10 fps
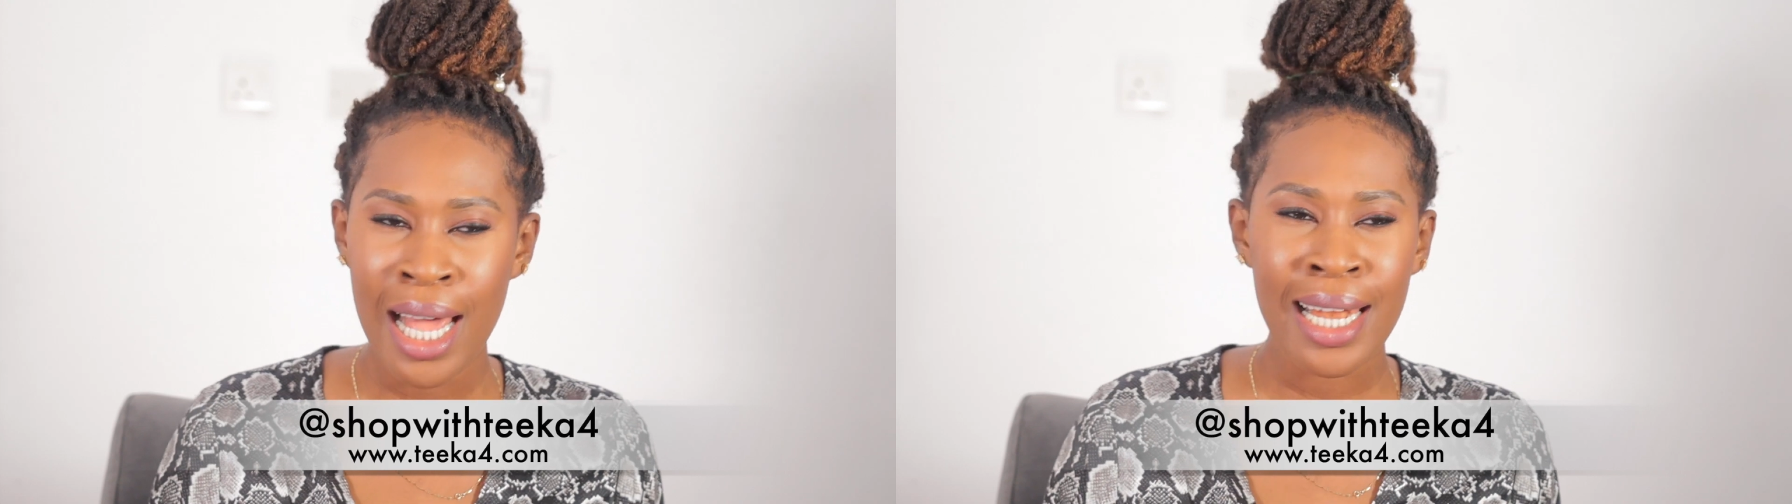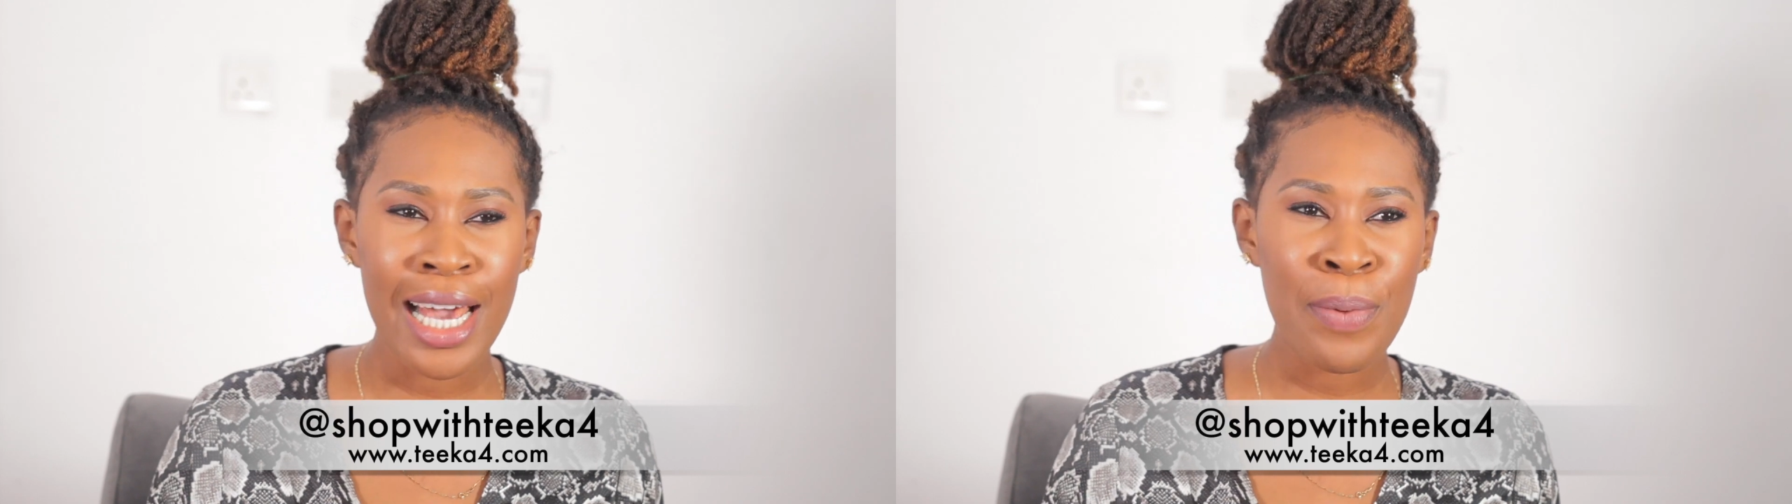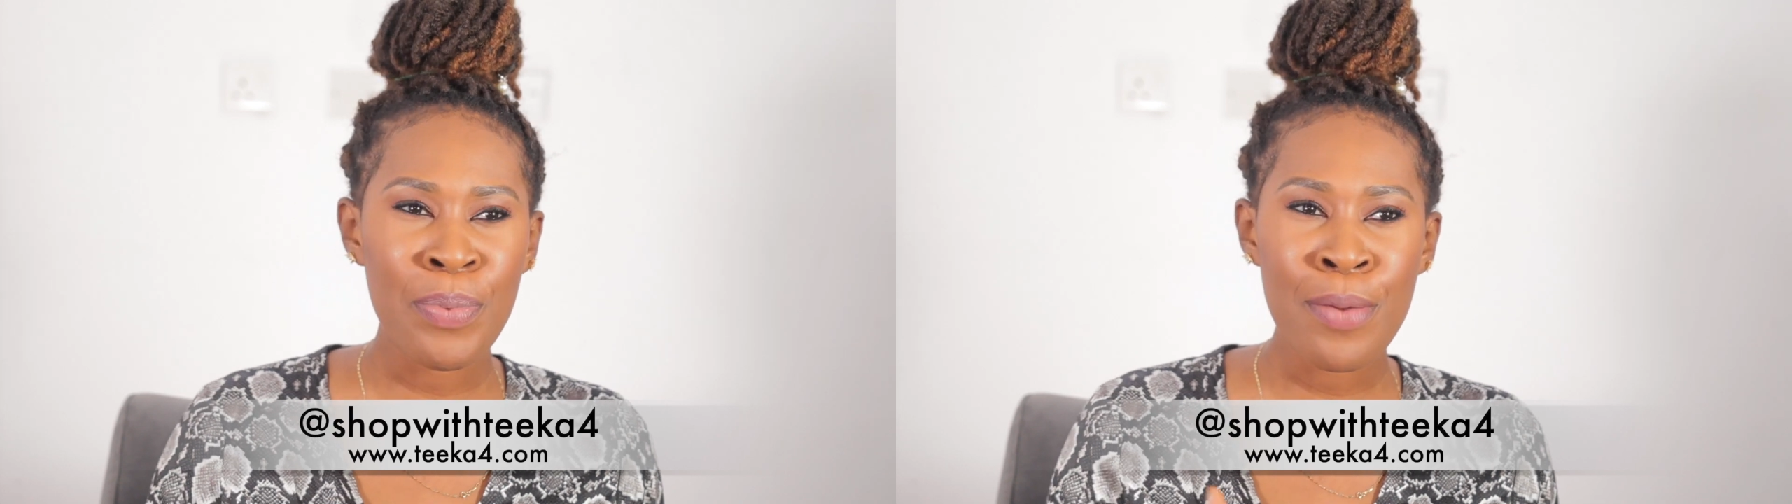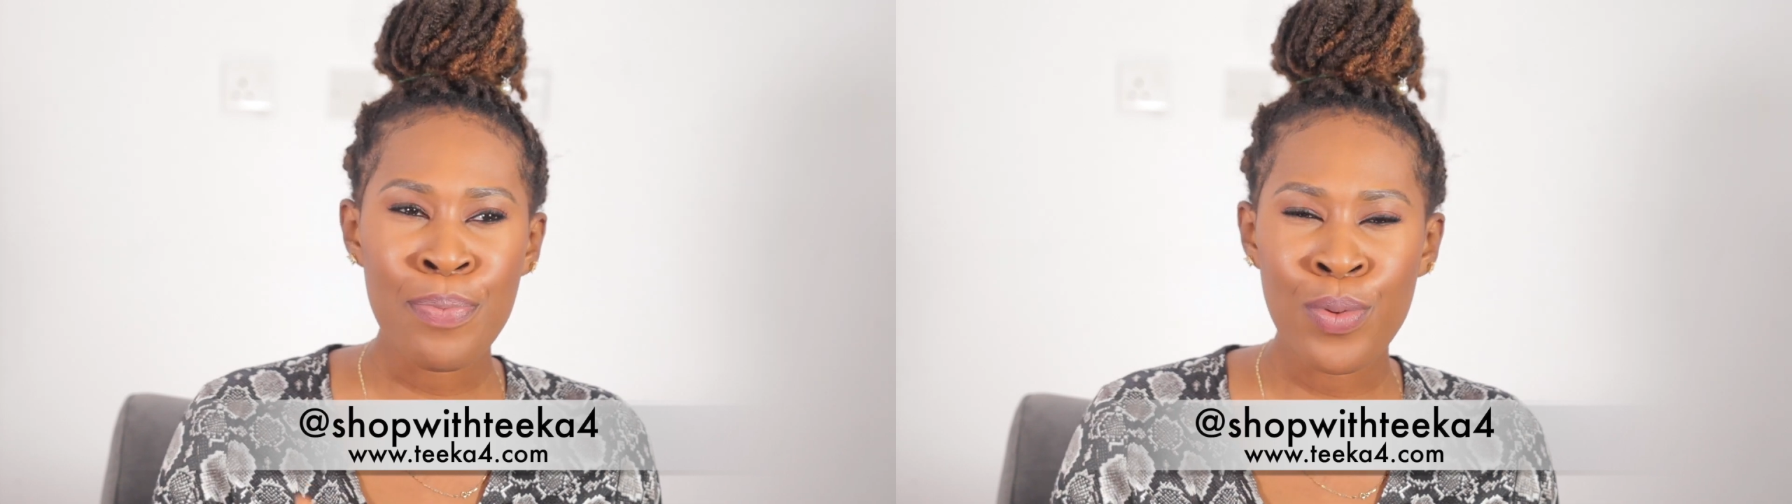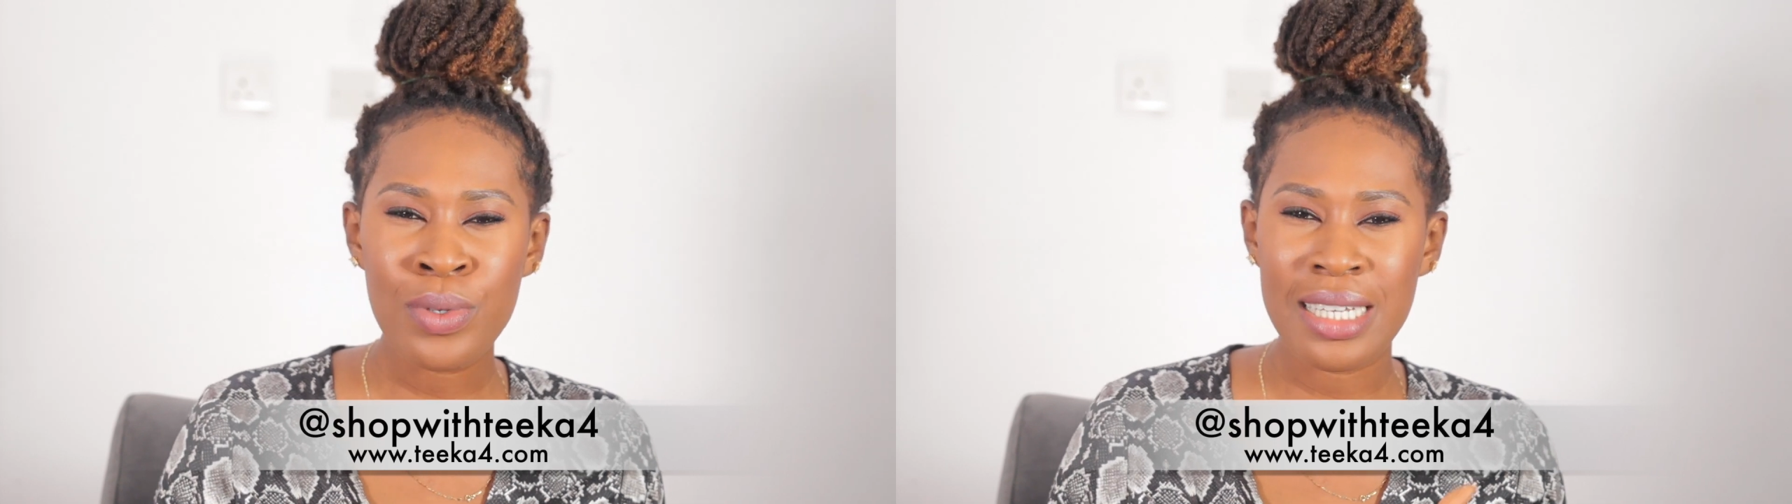Like,
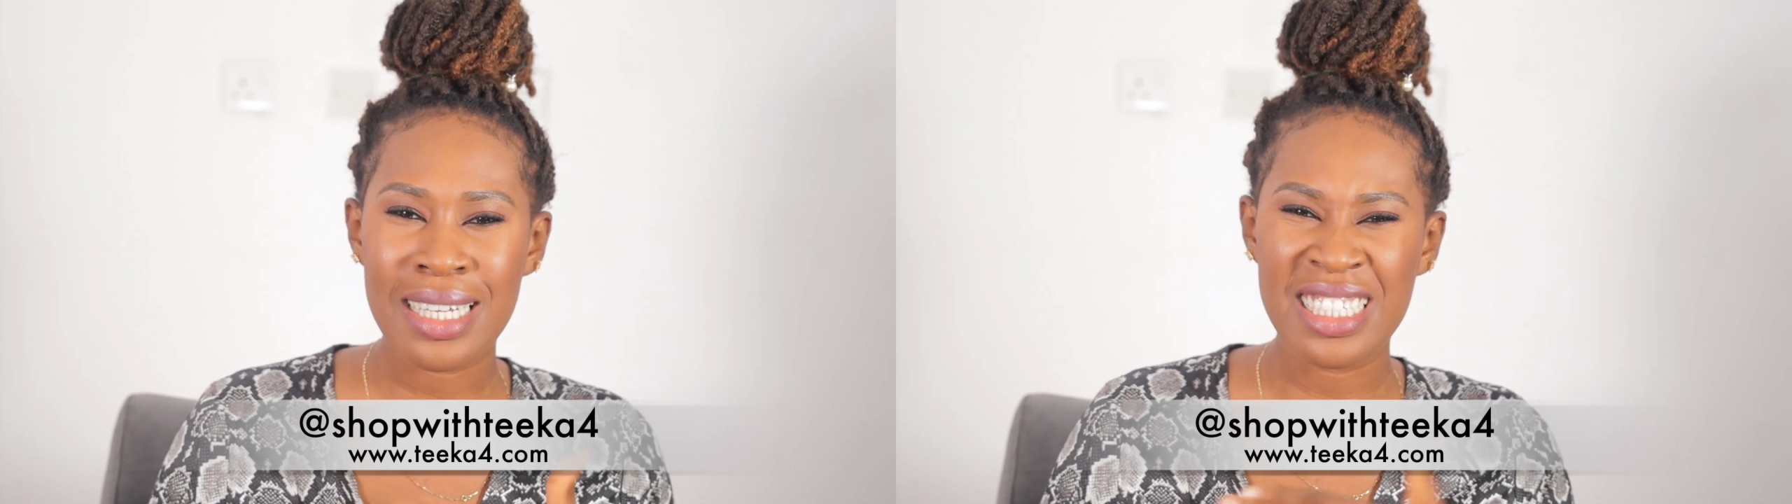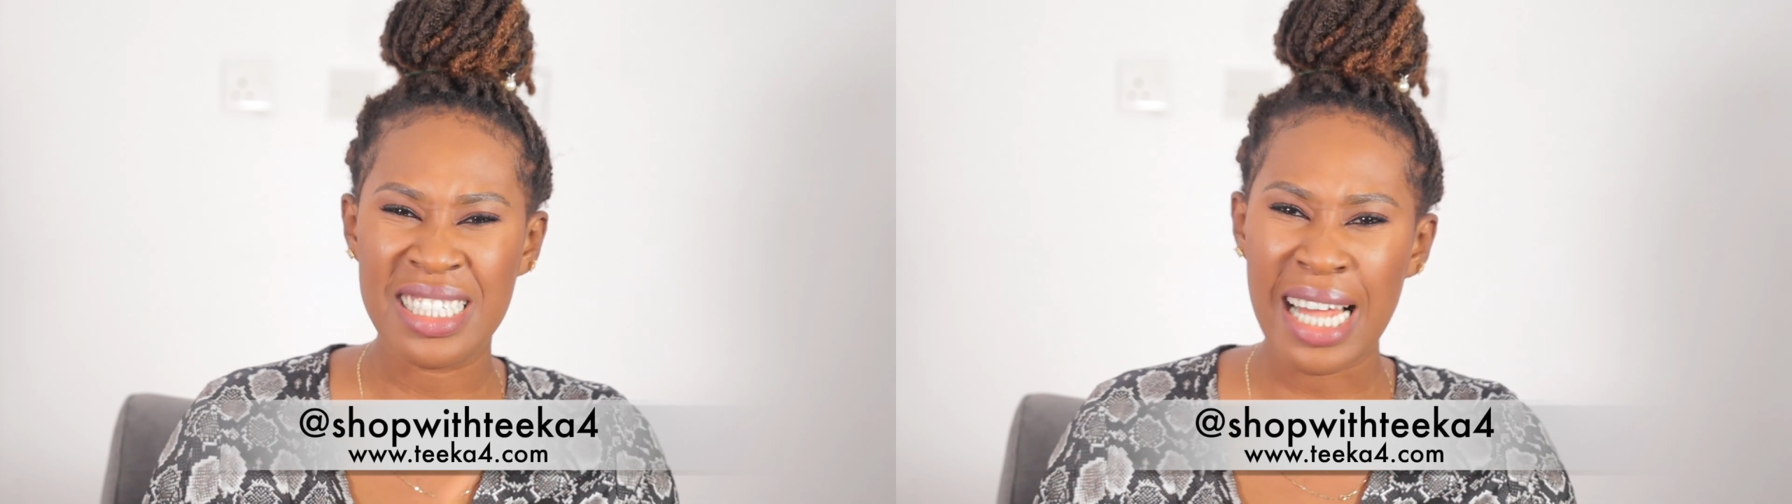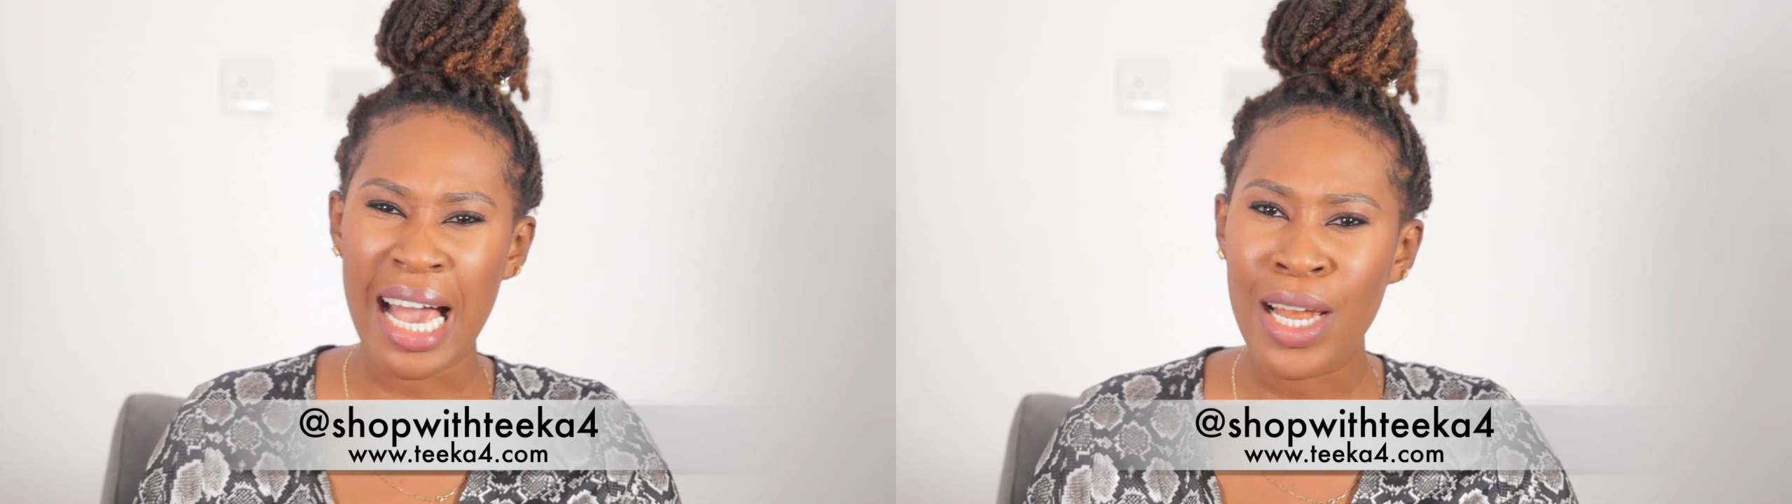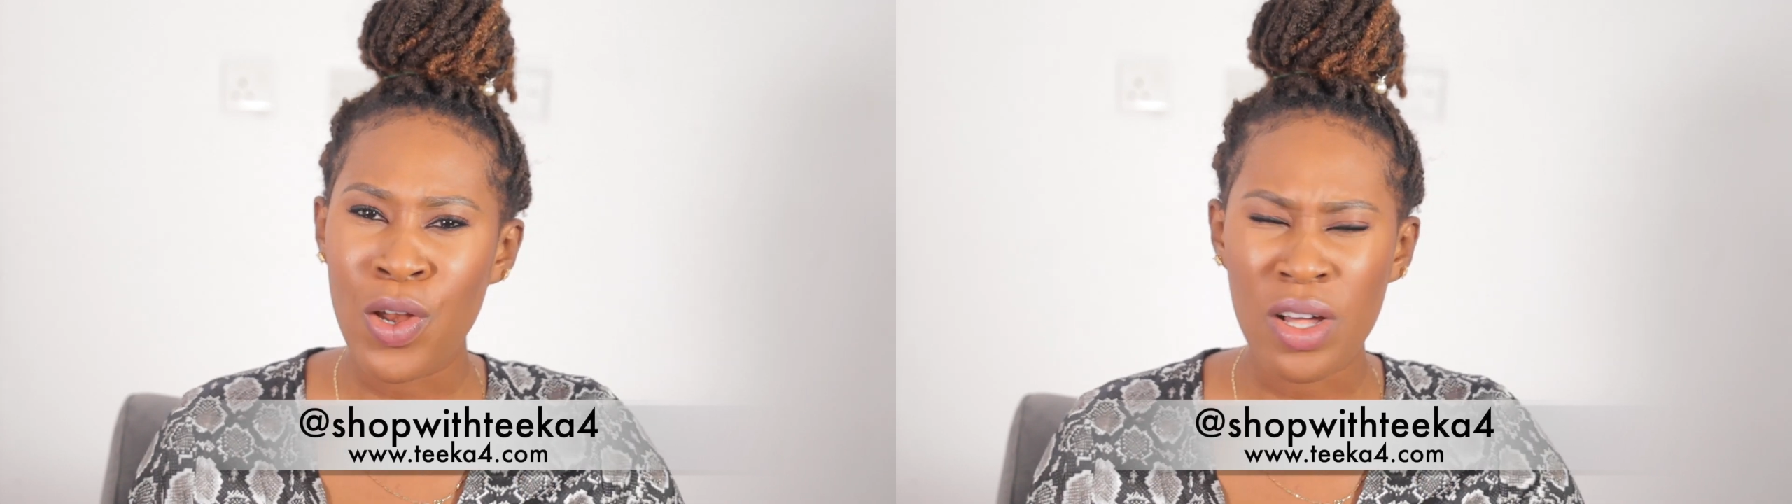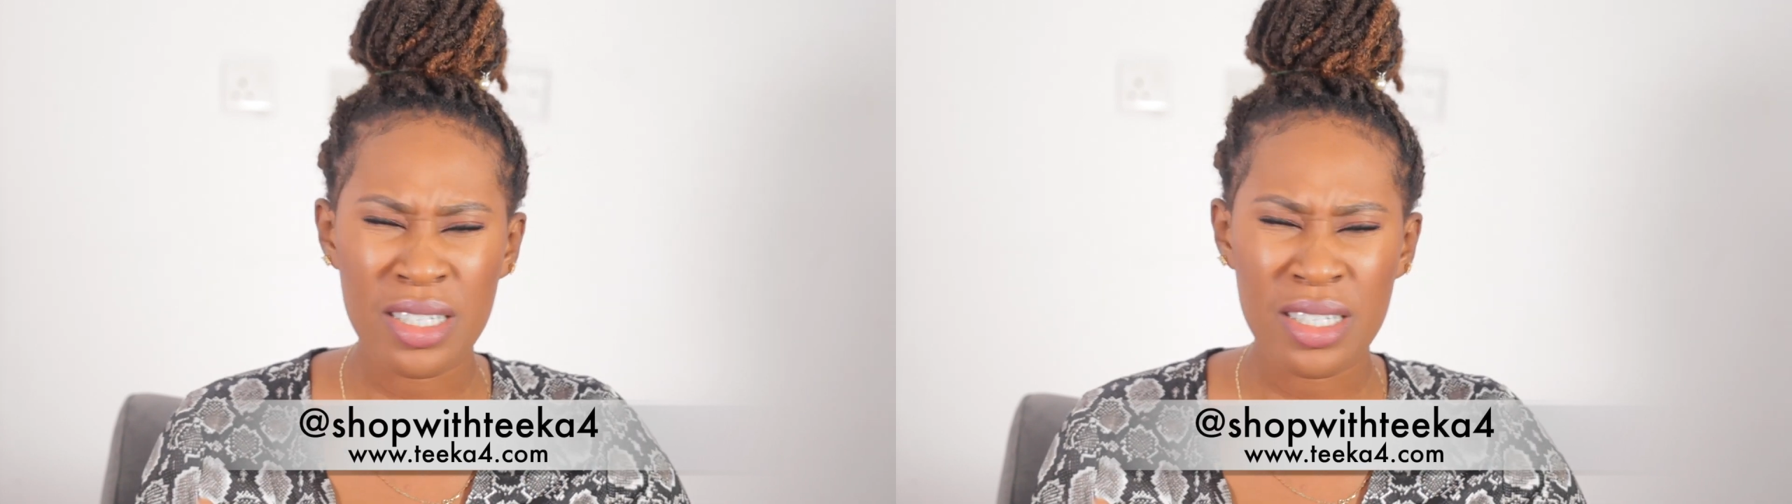people, there's a dialogue,